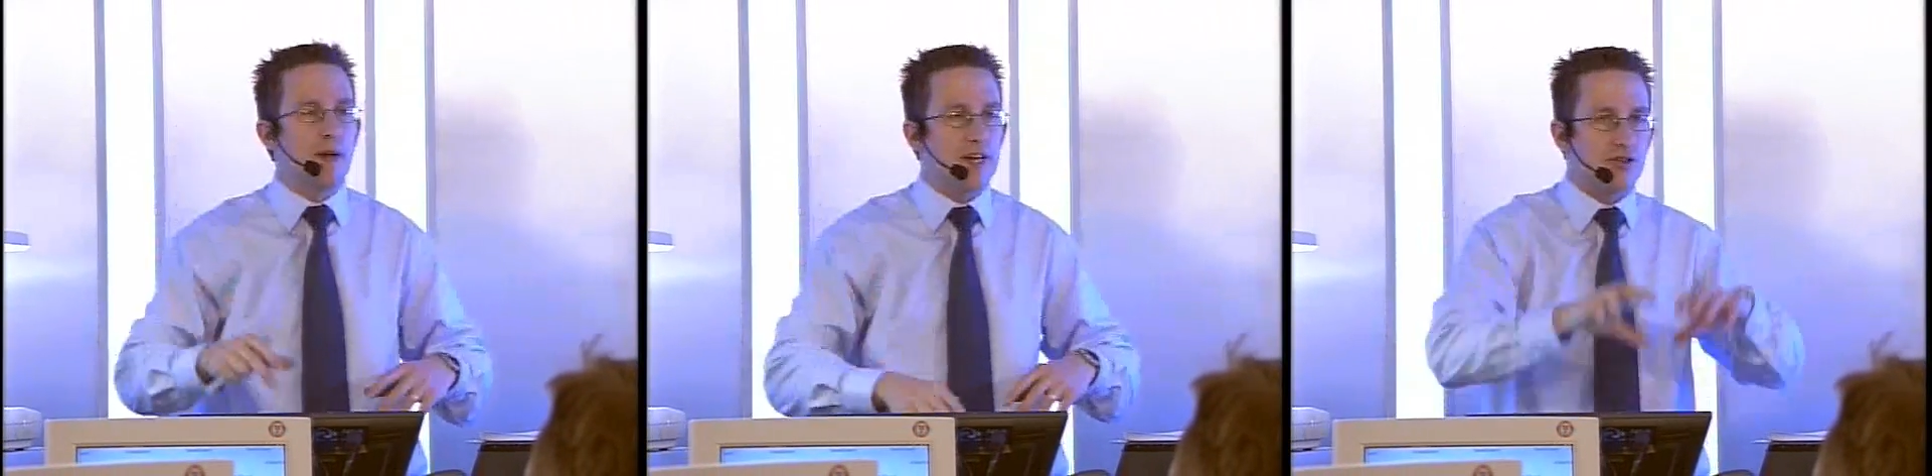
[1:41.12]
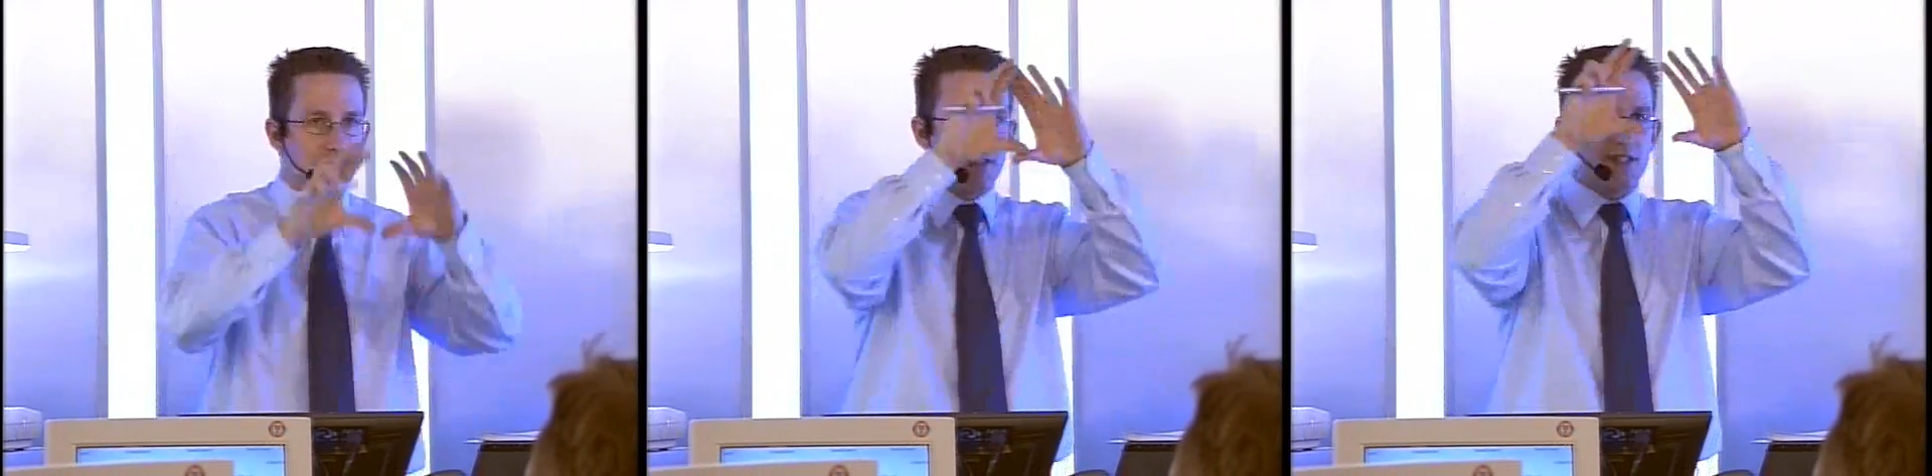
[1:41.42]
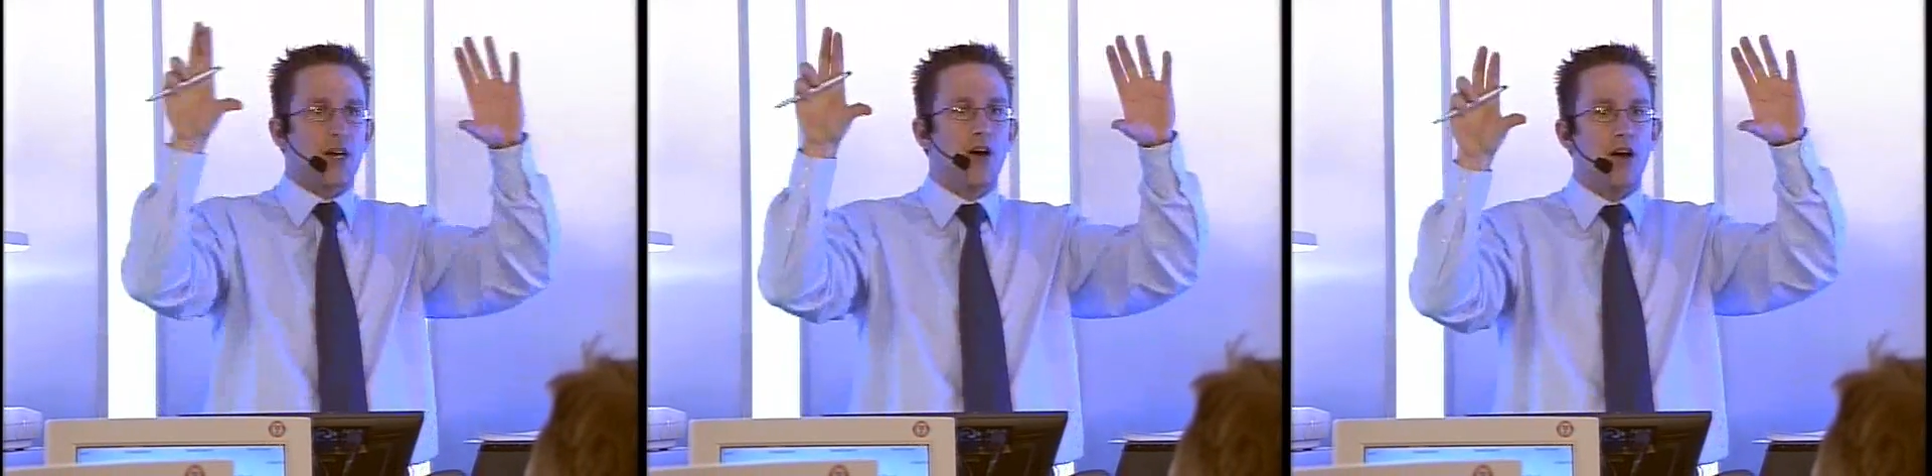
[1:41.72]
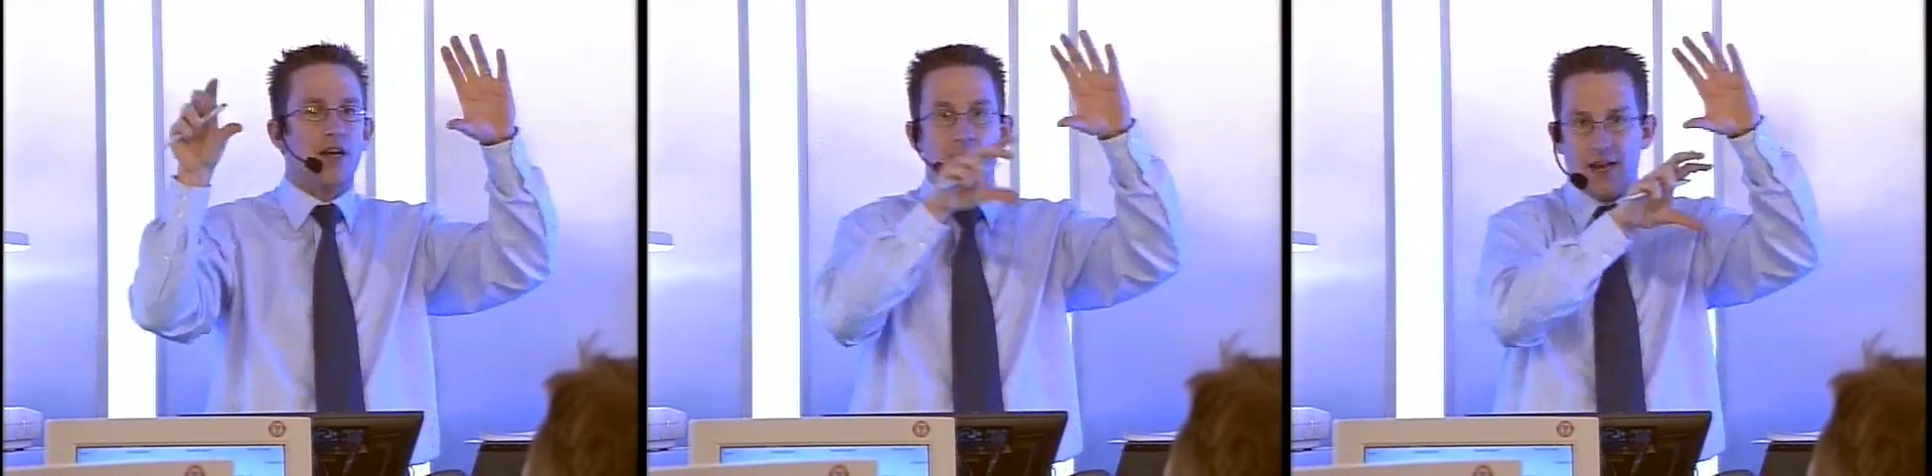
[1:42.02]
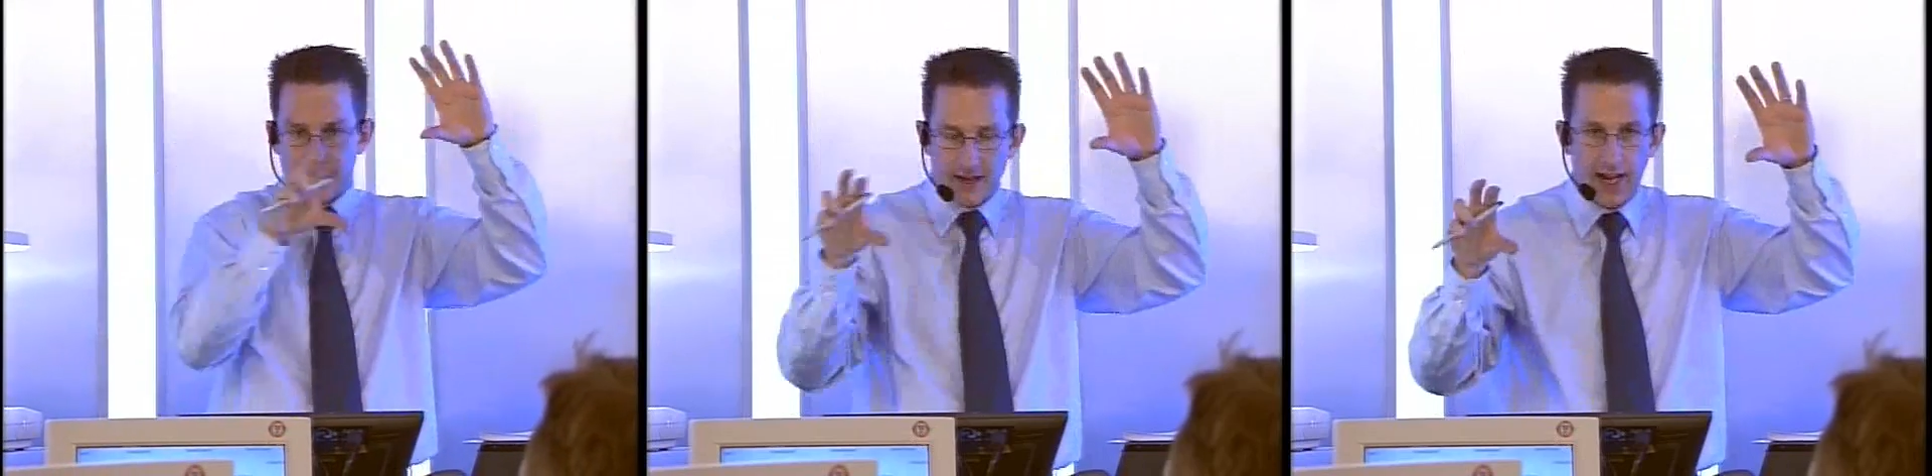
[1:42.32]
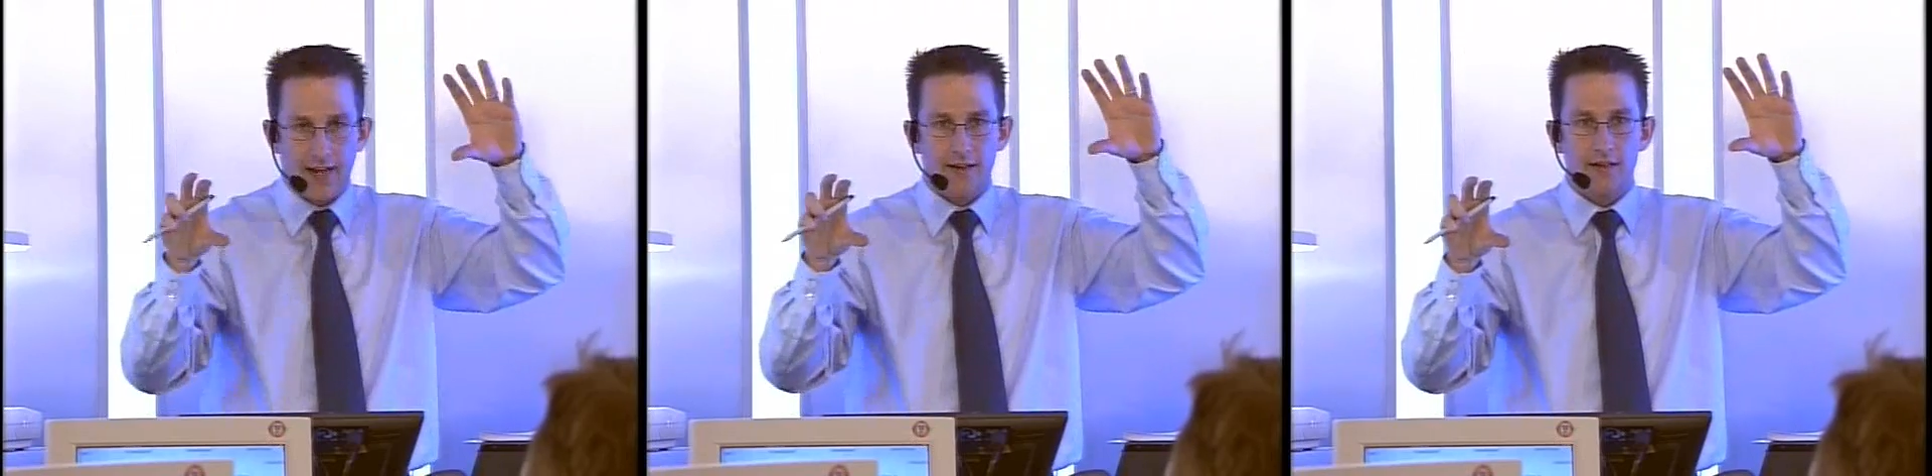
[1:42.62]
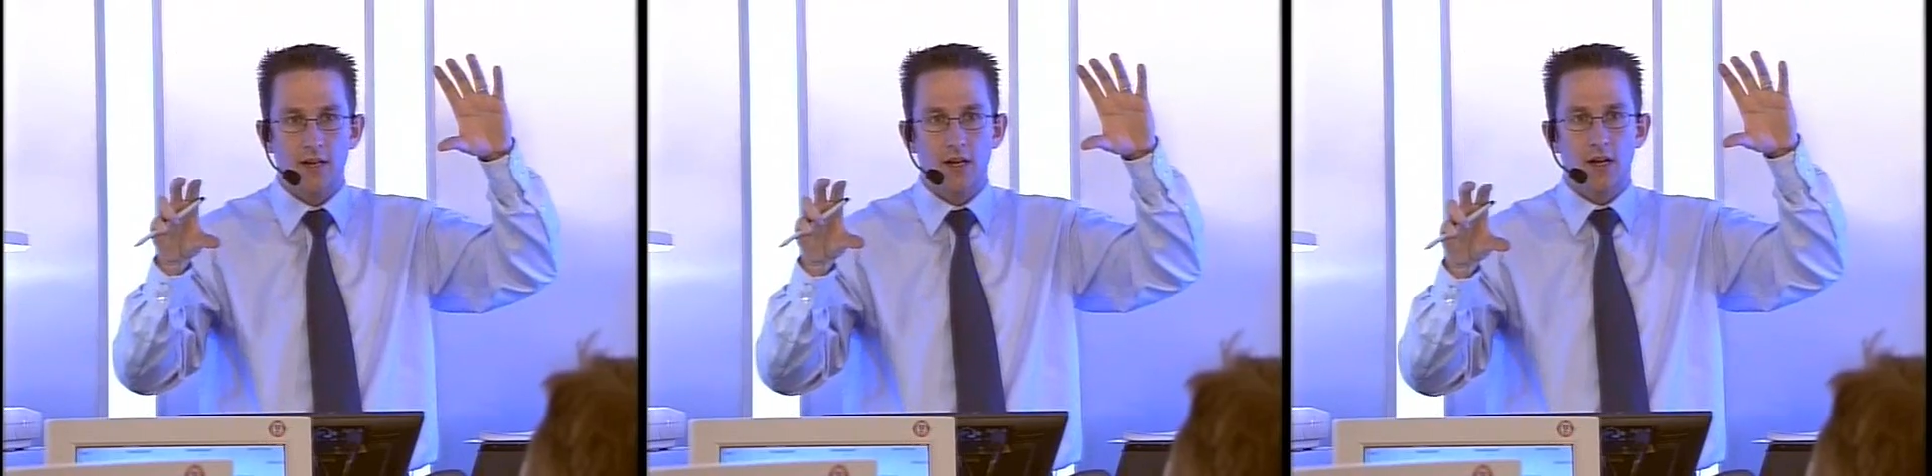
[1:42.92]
picture of the sky and the land,